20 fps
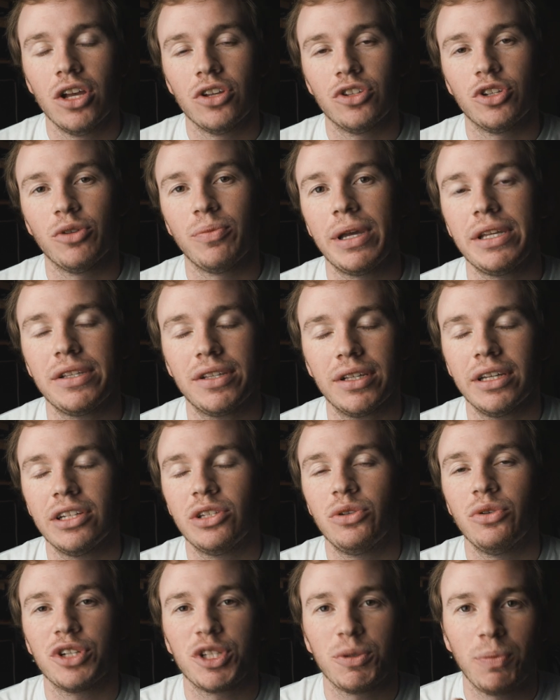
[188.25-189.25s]
So basically,
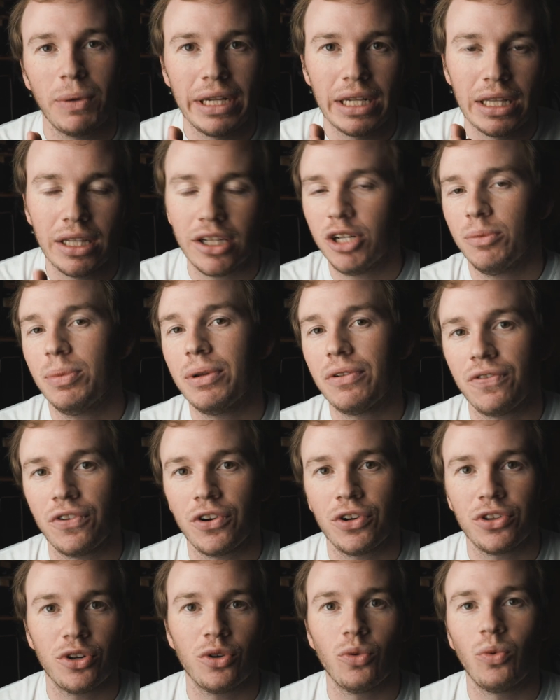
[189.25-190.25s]
to explain a little bit
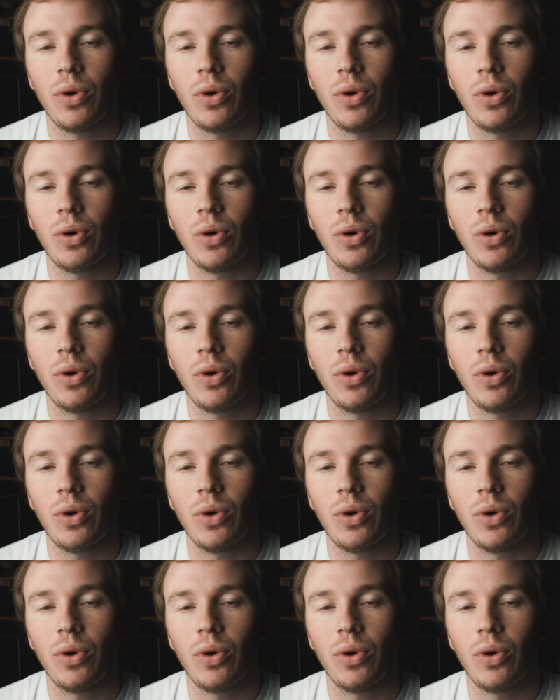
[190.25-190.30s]
further,